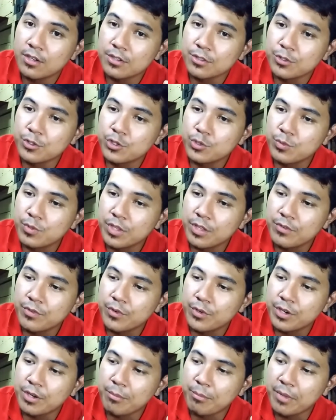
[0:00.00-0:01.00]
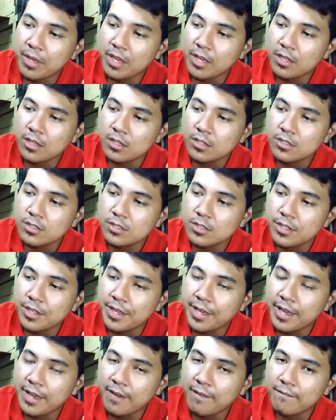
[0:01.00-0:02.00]
Usually for the males
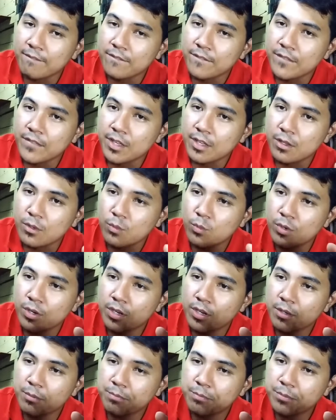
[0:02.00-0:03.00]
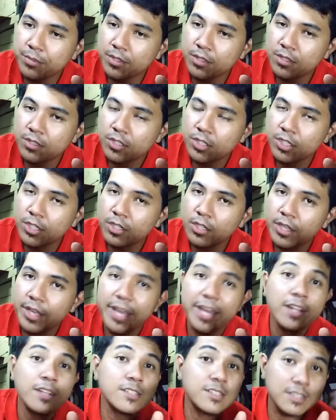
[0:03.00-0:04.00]
they have L1 up until
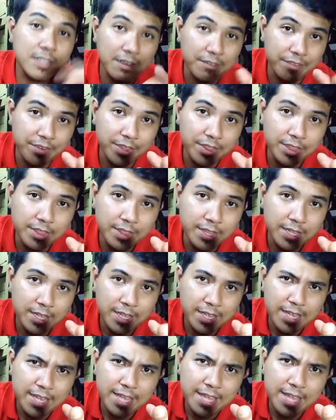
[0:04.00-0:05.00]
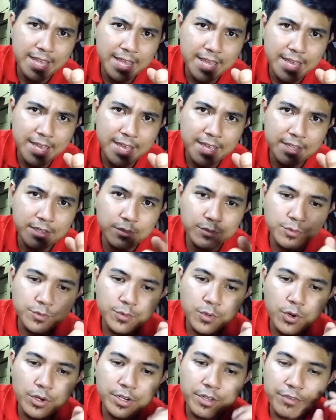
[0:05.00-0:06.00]
L7, and
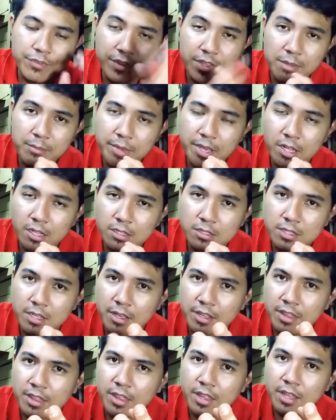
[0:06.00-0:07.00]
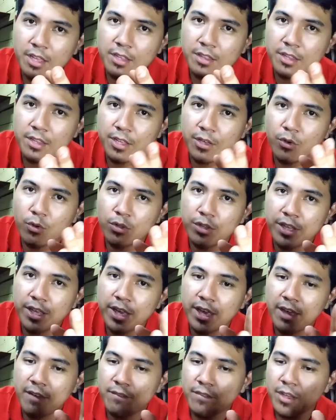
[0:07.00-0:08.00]
for the females I think they only
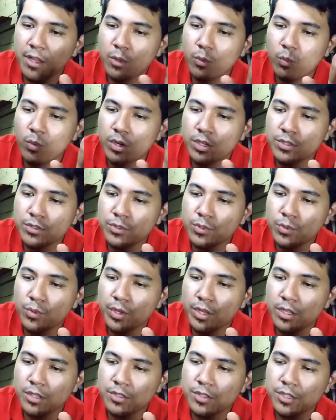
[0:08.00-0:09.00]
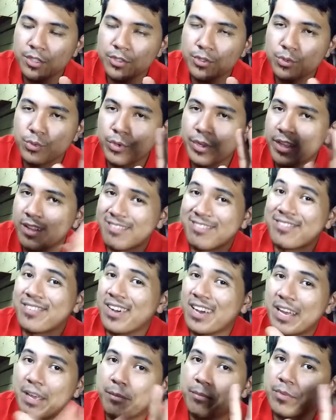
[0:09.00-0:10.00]
have L1 to L6 or
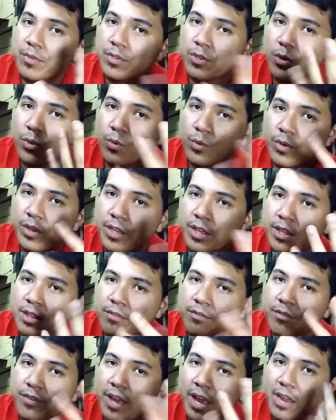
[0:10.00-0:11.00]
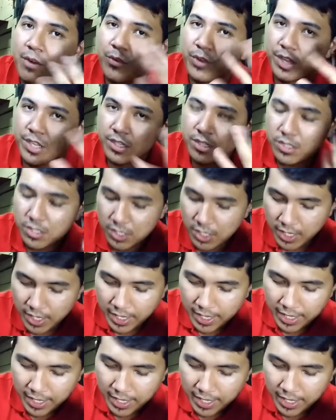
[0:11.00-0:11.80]
L5, so it varies.